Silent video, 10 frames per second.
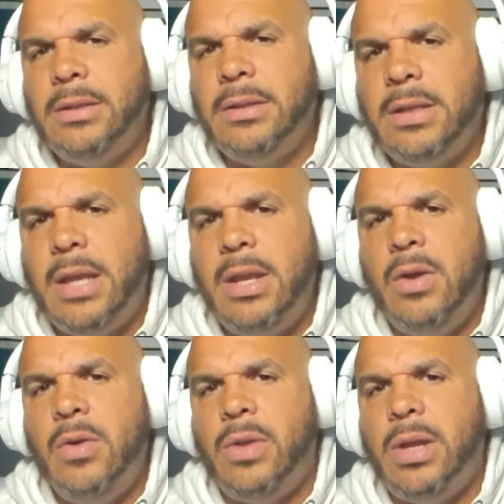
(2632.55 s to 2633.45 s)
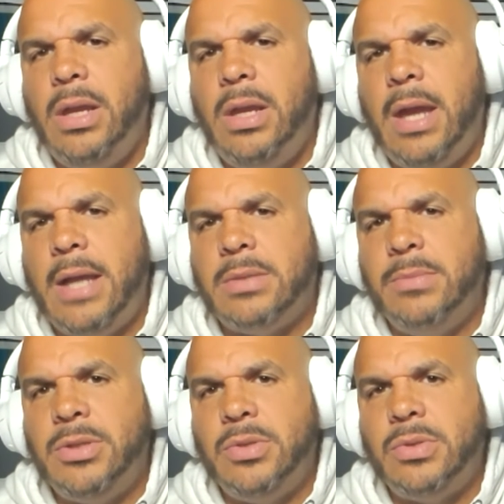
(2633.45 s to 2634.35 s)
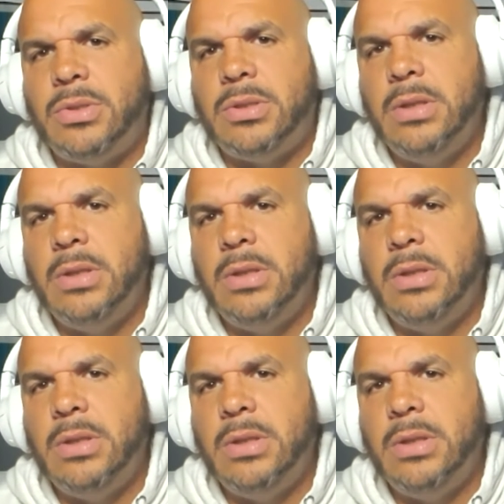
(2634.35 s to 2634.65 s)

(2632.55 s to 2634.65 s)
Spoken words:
Because I know he had some issues.